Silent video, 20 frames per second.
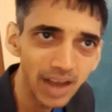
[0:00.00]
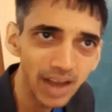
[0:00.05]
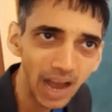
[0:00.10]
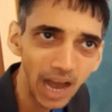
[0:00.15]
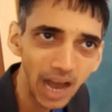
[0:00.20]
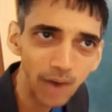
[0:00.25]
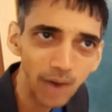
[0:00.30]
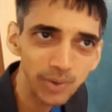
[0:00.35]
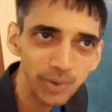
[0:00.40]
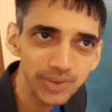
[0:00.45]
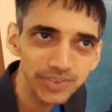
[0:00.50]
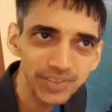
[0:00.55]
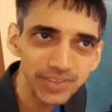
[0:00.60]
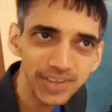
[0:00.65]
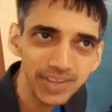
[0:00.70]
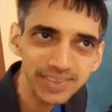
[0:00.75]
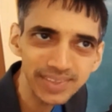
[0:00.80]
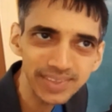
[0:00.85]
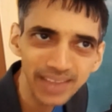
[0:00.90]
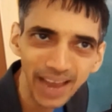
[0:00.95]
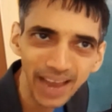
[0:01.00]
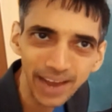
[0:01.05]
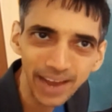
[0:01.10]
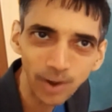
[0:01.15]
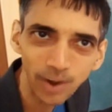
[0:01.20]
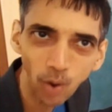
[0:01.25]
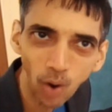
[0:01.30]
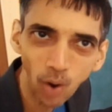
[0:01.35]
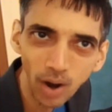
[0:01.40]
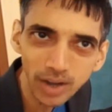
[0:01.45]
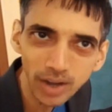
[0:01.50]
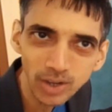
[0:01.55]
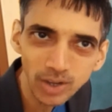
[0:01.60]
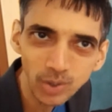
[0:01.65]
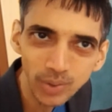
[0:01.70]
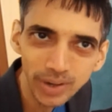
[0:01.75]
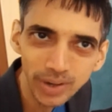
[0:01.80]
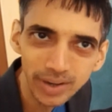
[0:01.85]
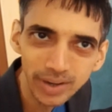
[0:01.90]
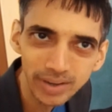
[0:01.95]
How is this an odd
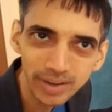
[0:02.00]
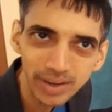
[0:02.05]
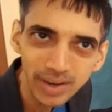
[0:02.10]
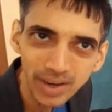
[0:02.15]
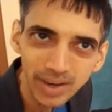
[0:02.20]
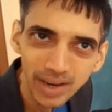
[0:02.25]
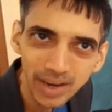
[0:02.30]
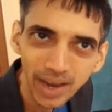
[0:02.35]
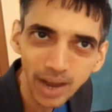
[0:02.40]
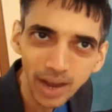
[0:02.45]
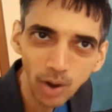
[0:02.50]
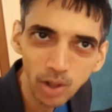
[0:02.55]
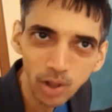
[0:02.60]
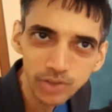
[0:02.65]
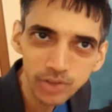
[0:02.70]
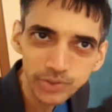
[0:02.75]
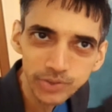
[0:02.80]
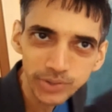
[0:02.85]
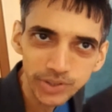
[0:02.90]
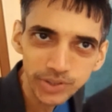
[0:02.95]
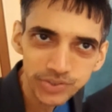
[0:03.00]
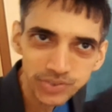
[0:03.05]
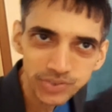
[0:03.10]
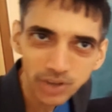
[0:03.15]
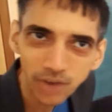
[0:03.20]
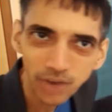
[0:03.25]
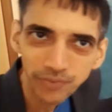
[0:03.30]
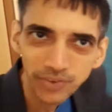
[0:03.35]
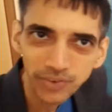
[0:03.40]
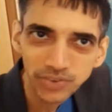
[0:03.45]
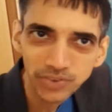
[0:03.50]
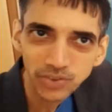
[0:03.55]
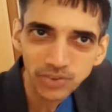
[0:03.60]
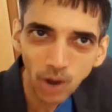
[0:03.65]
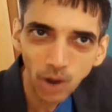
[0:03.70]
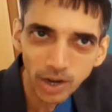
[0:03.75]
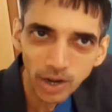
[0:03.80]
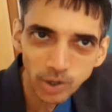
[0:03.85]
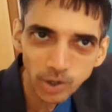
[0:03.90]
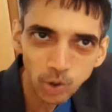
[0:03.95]
to it? Here also the surfaces
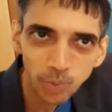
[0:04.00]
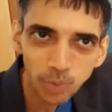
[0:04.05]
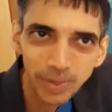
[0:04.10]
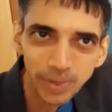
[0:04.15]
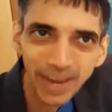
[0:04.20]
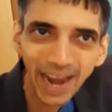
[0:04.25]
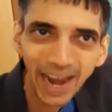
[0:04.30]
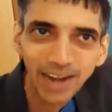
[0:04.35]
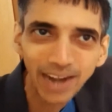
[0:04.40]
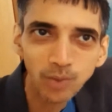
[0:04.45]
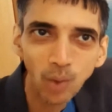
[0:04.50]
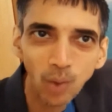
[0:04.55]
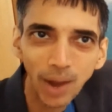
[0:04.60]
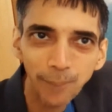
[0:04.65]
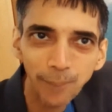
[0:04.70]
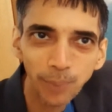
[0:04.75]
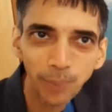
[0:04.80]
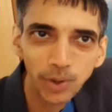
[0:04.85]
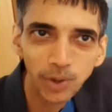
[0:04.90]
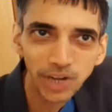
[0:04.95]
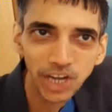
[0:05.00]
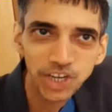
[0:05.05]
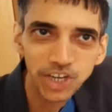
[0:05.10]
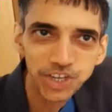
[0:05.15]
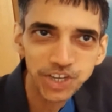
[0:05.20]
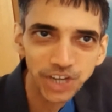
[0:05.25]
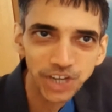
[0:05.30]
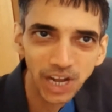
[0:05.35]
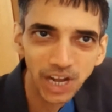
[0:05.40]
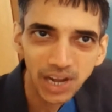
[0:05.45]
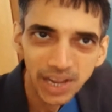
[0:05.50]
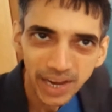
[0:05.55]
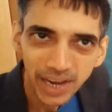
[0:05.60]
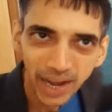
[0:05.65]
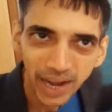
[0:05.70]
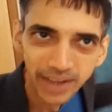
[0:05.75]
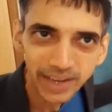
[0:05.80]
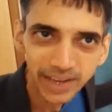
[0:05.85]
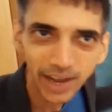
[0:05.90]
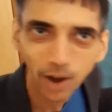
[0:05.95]
ought to be at one potential.
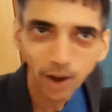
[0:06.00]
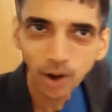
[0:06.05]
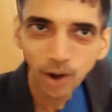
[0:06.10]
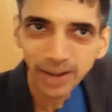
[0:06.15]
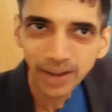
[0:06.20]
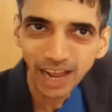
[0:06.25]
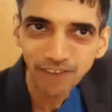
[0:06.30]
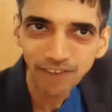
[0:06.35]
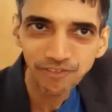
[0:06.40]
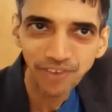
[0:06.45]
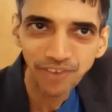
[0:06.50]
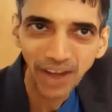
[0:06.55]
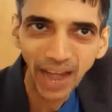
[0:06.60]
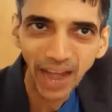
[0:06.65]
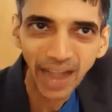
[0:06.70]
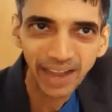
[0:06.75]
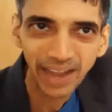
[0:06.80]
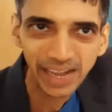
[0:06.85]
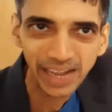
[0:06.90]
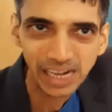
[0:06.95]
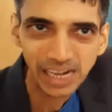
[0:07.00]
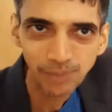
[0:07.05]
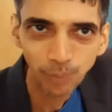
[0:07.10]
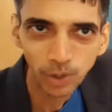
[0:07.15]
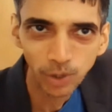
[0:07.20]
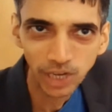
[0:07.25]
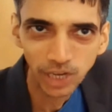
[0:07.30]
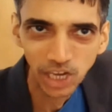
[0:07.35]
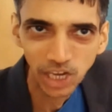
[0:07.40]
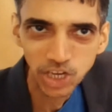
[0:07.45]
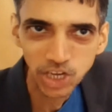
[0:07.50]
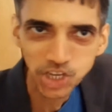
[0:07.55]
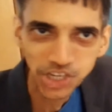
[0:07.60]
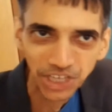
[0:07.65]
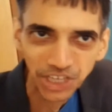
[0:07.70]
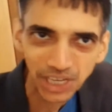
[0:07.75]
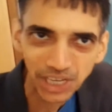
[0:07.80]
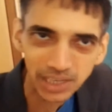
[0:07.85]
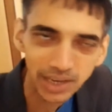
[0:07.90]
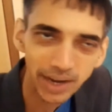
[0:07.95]
It cannot have varying
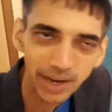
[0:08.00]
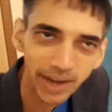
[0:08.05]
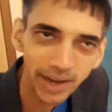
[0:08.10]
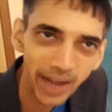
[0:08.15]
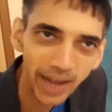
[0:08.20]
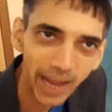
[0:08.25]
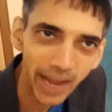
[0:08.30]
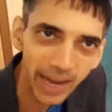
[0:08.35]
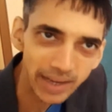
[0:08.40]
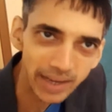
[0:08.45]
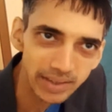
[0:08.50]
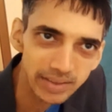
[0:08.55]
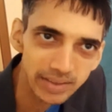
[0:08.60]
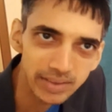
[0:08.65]
potential, correct?